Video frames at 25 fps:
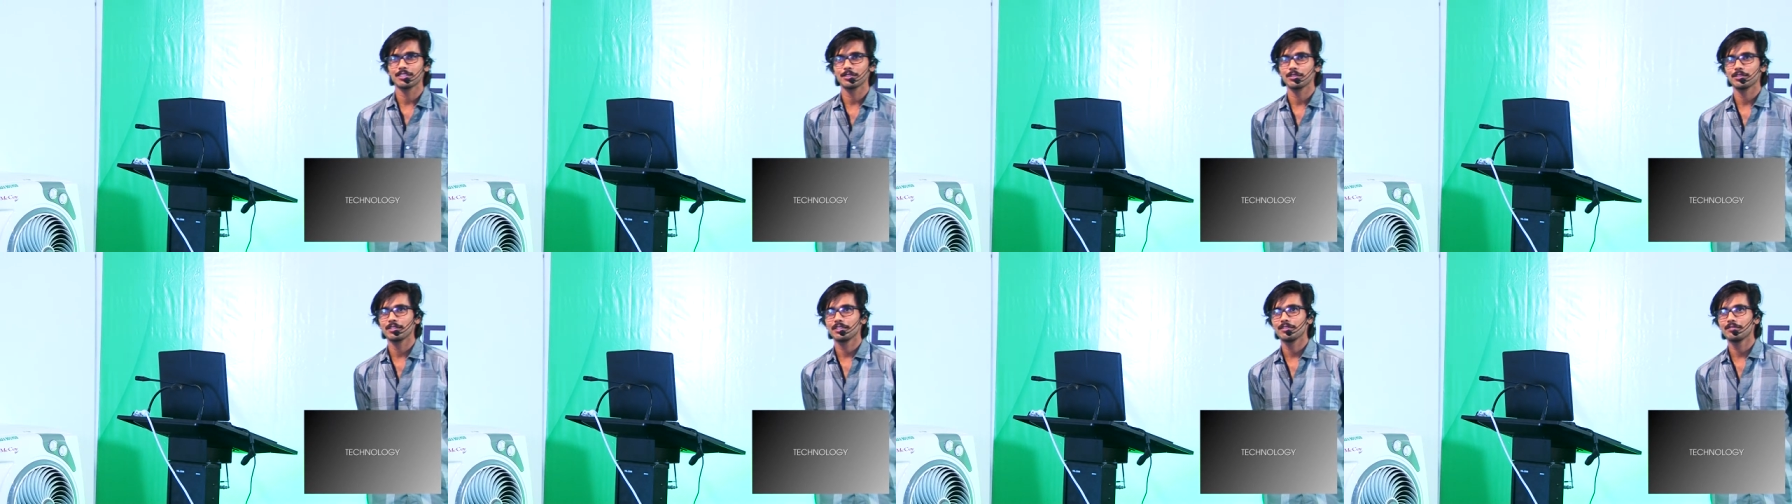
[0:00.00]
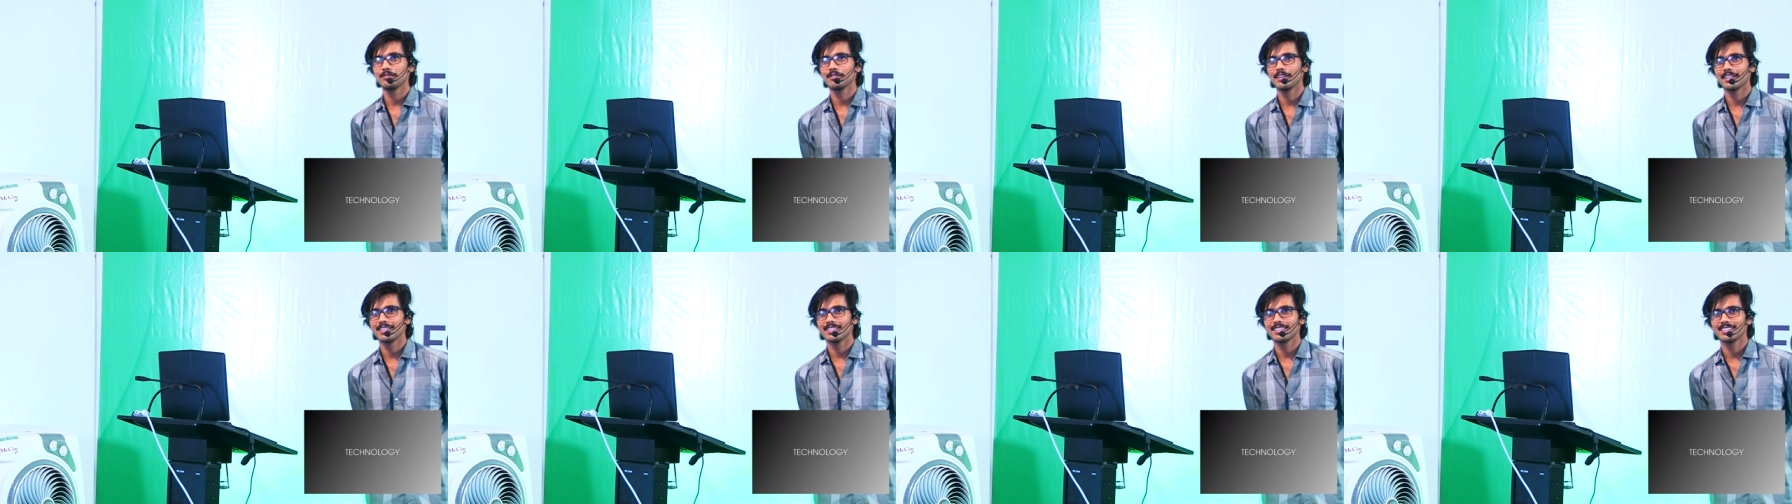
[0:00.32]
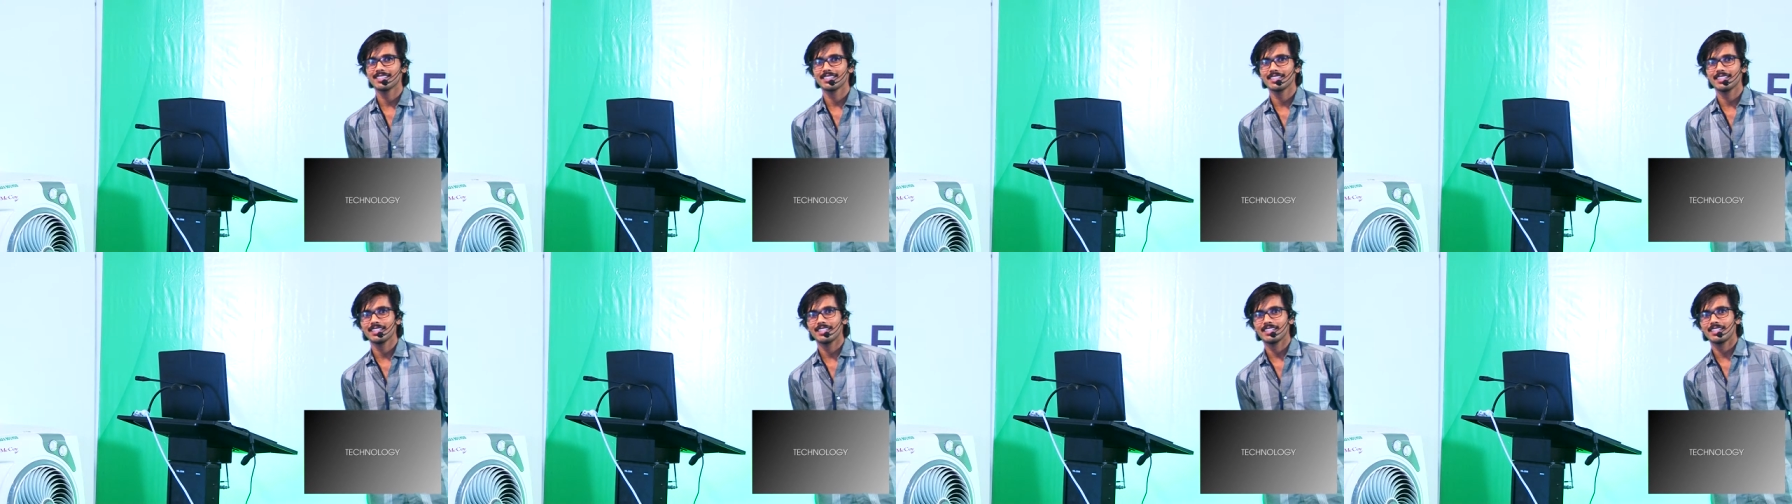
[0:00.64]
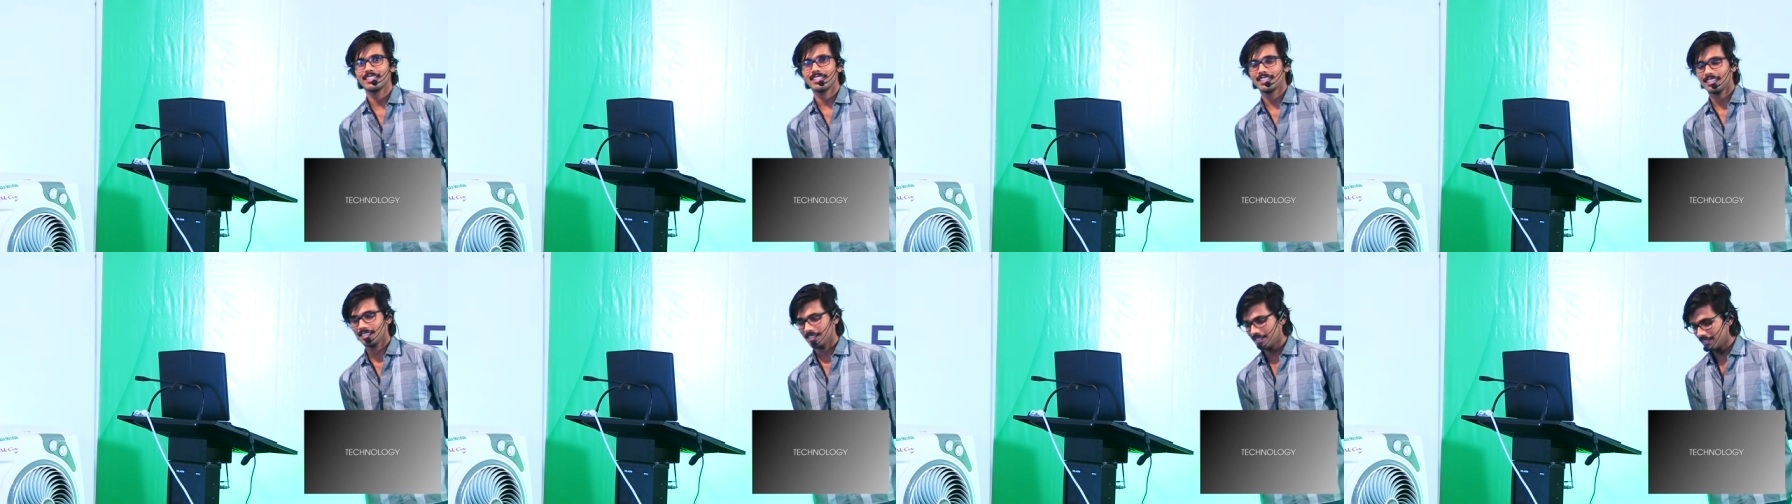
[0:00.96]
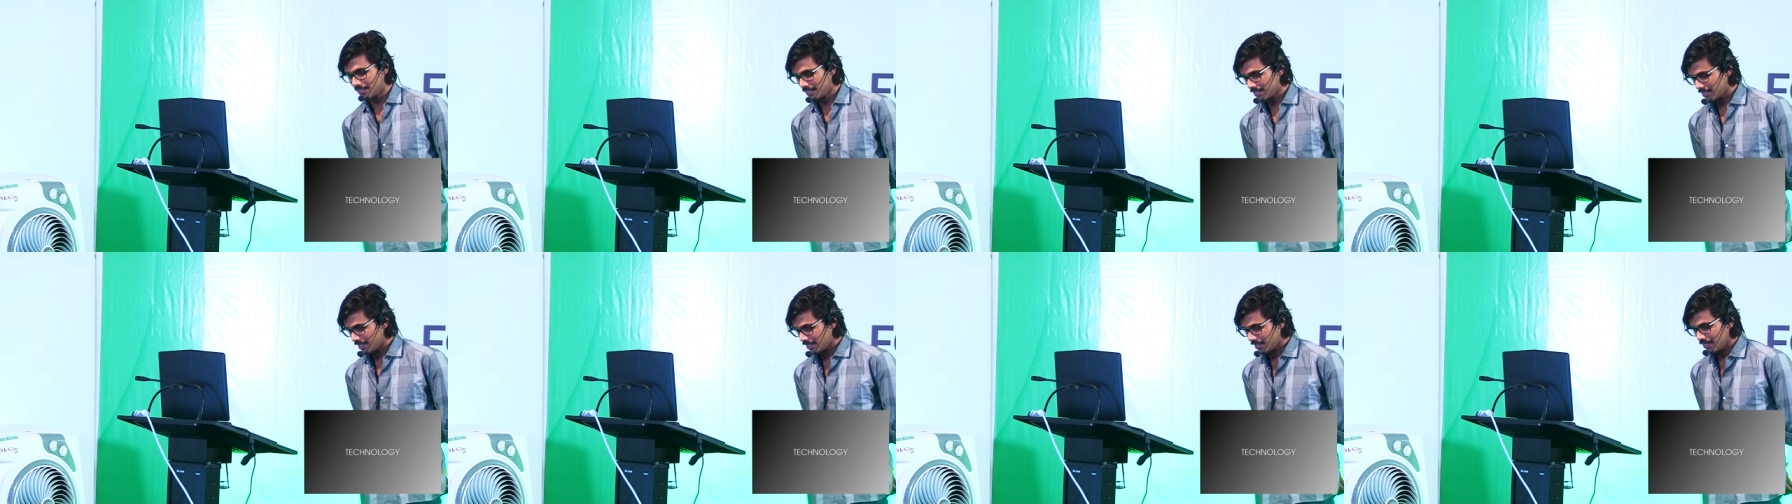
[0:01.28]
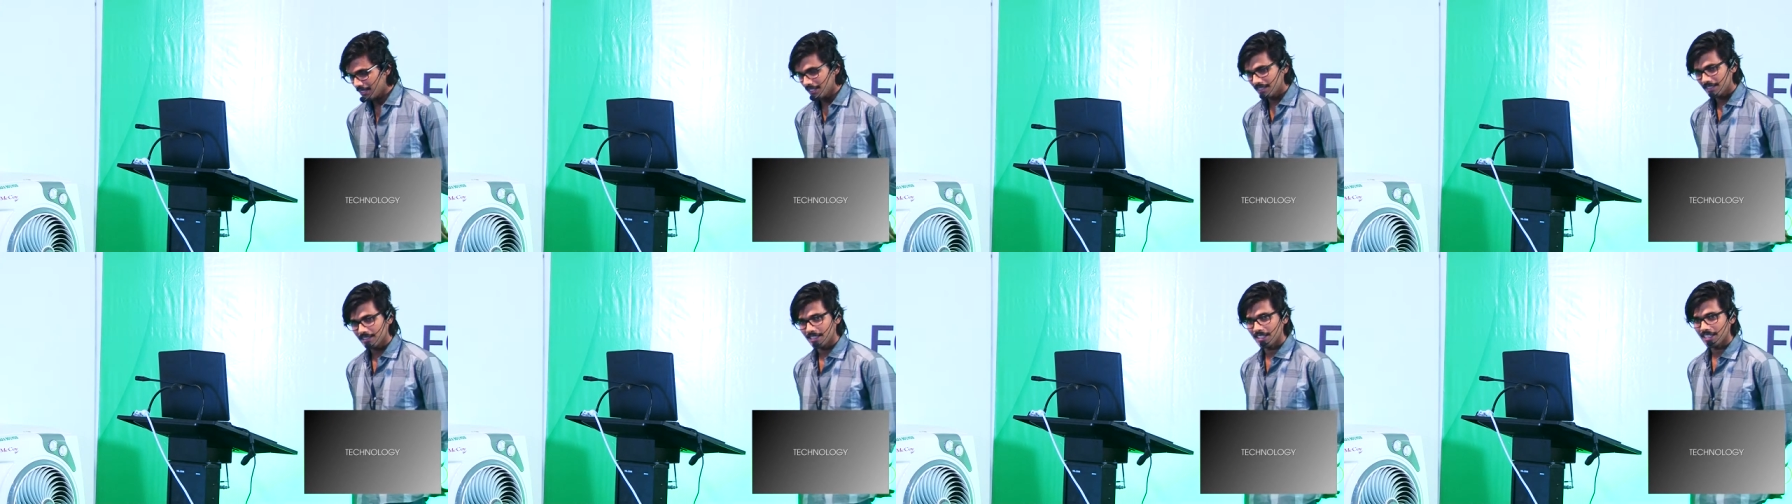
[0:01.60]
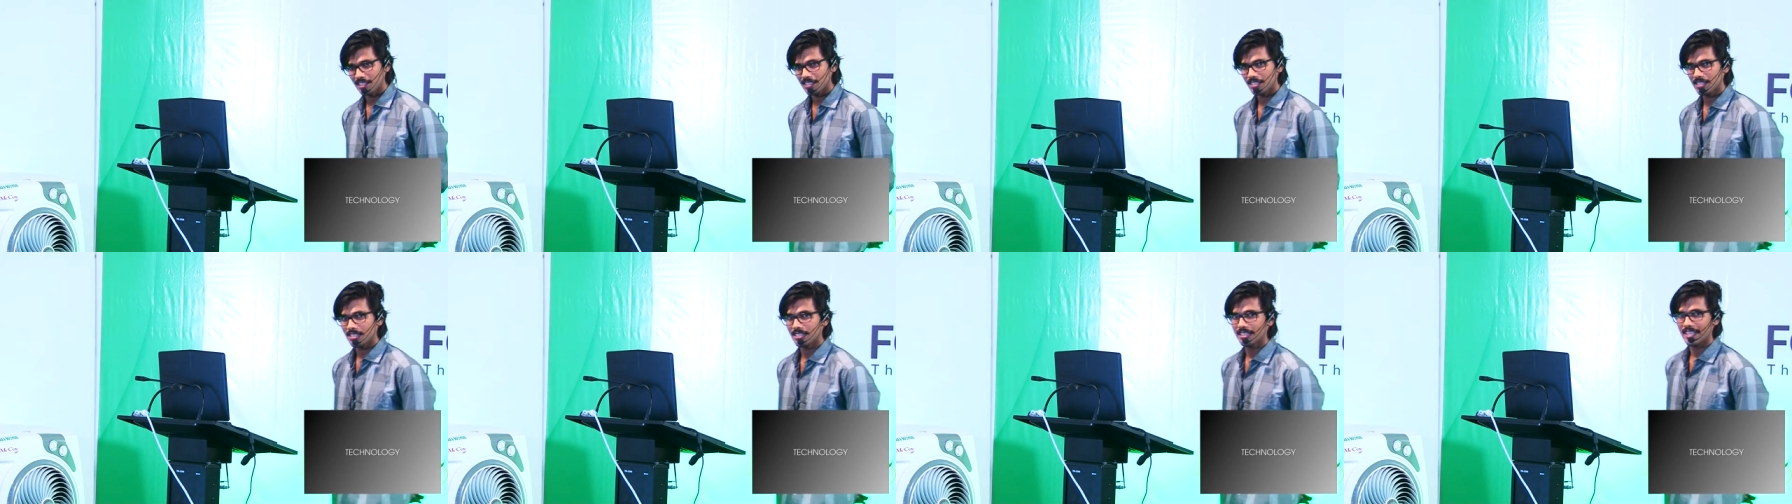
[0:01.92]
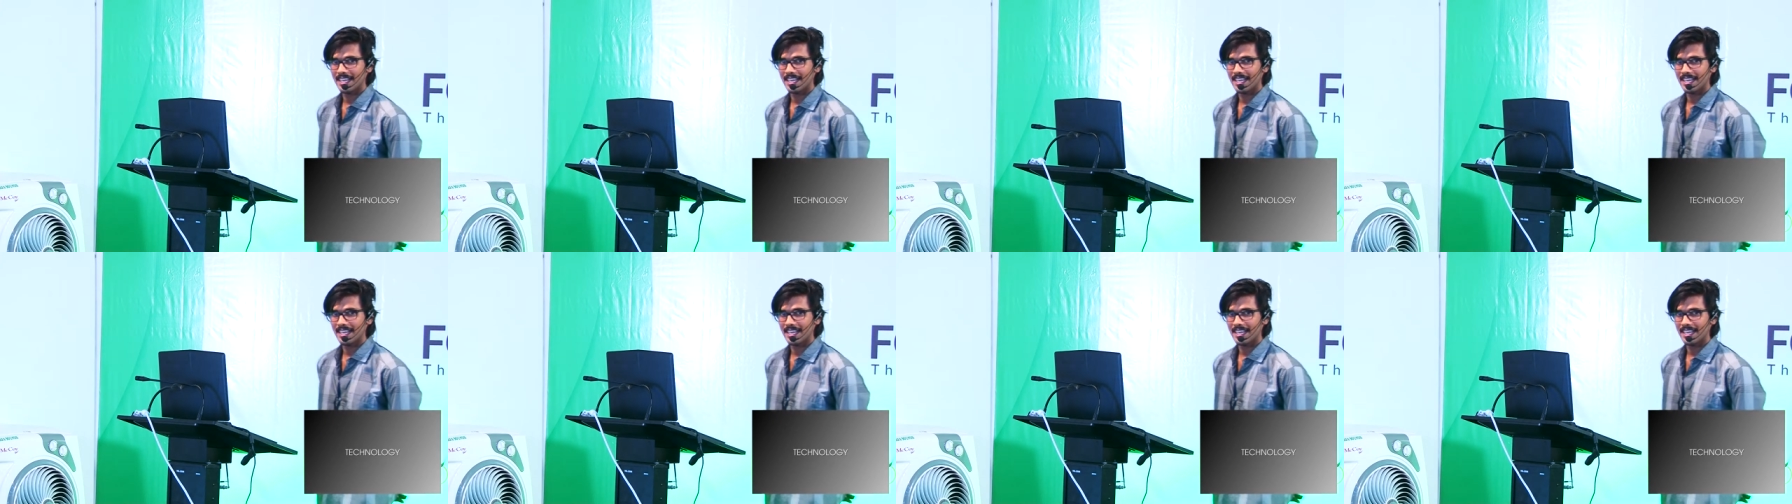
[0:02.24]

to invent uh, things